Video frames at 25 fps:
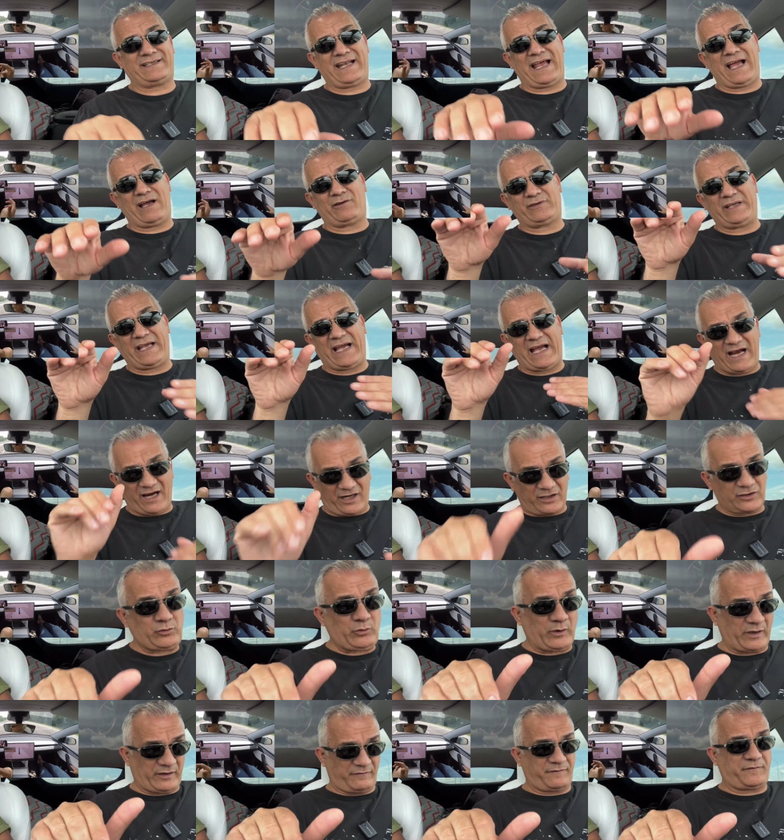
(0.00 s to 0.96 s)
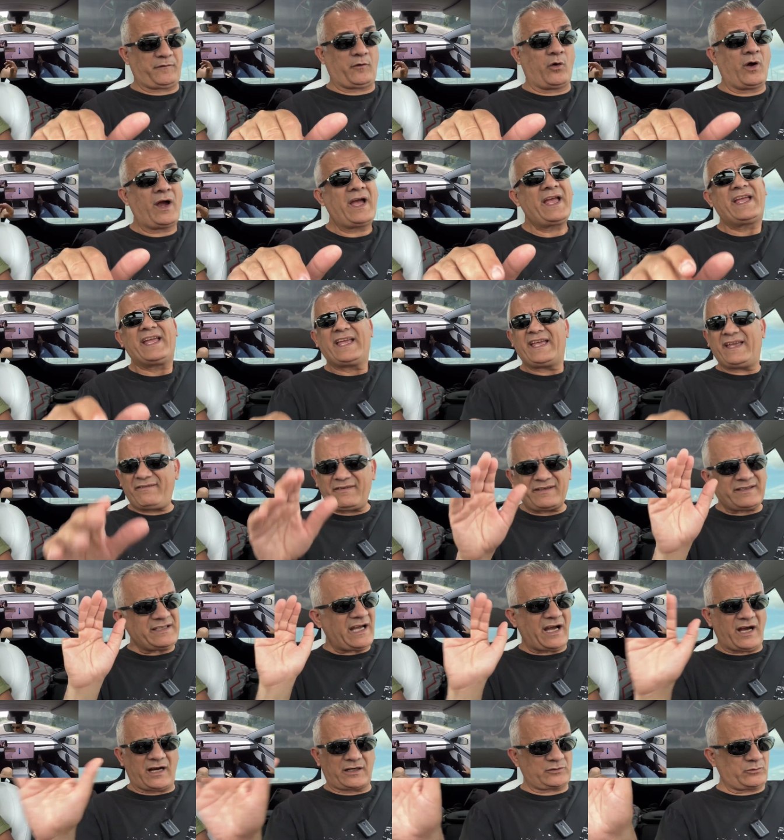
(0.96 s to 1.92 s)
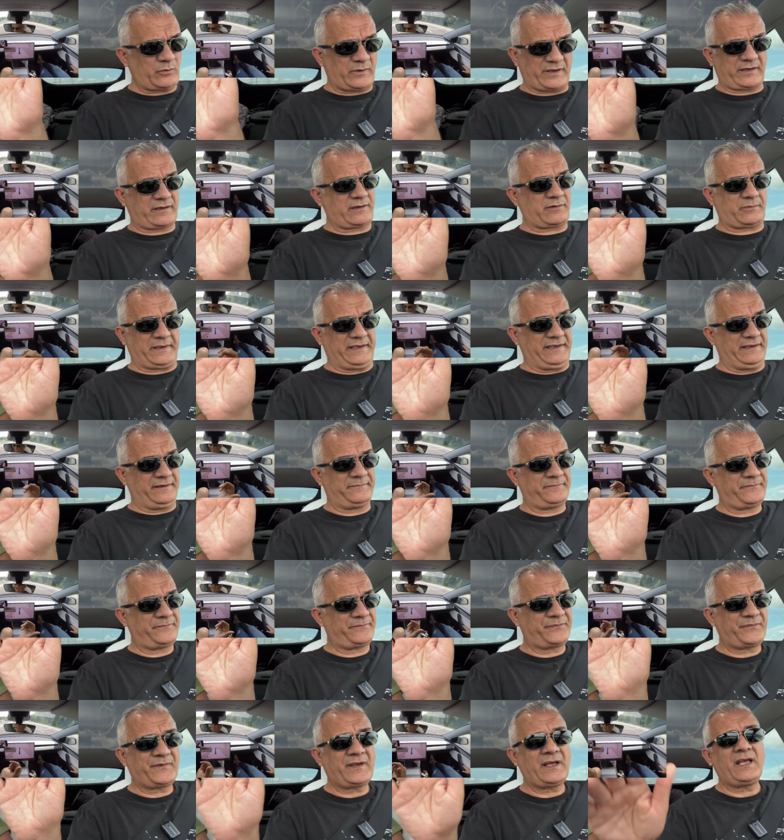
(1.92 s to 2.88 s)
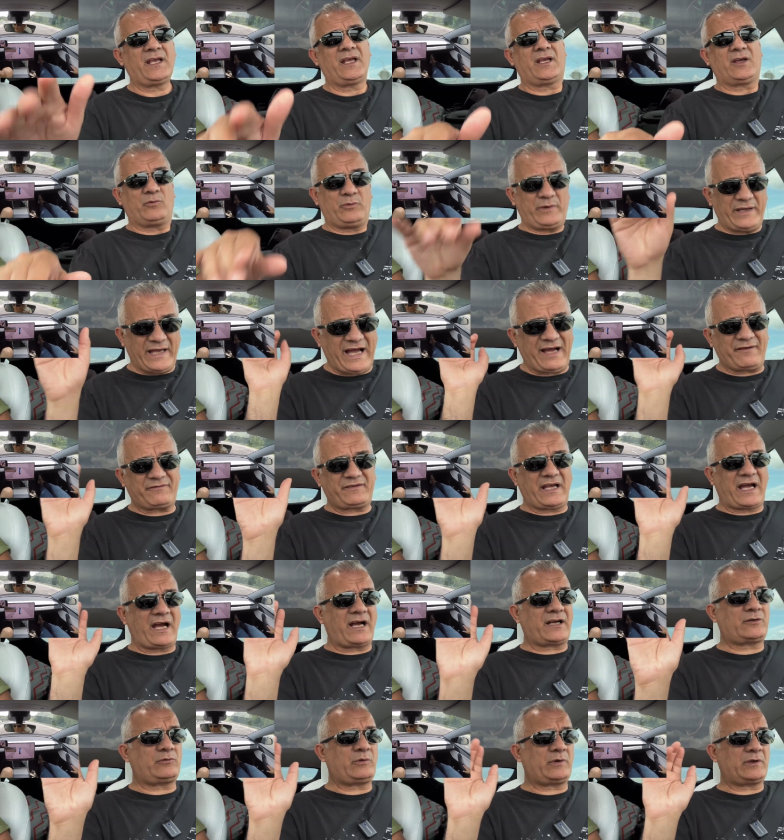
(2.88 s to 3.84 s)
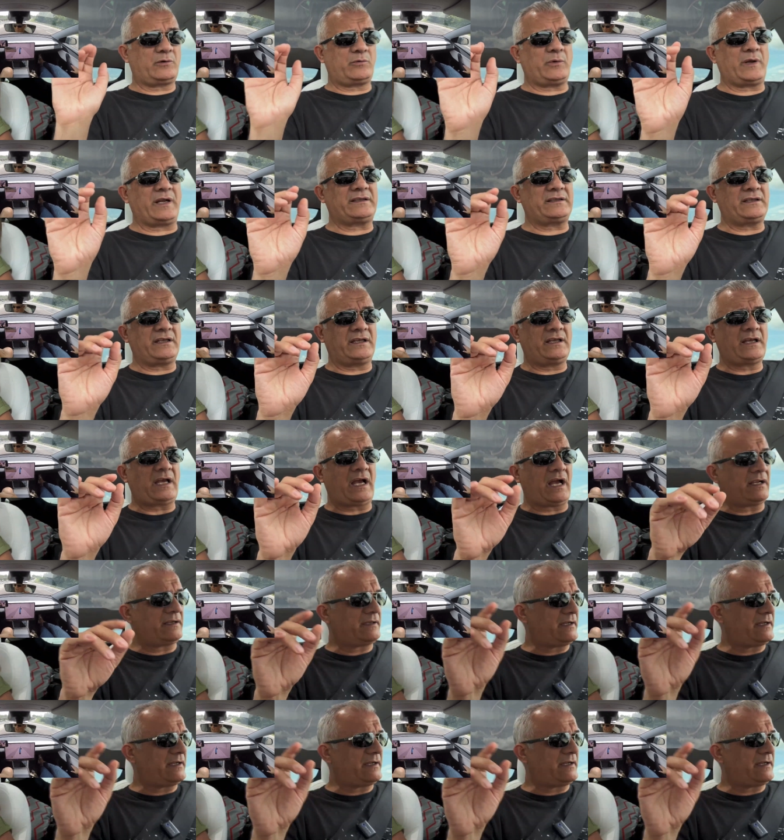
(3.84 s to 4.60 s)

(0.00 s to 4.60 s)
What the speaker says: Now the hardware 4, even the hardware 3, we have the hardware 3 on the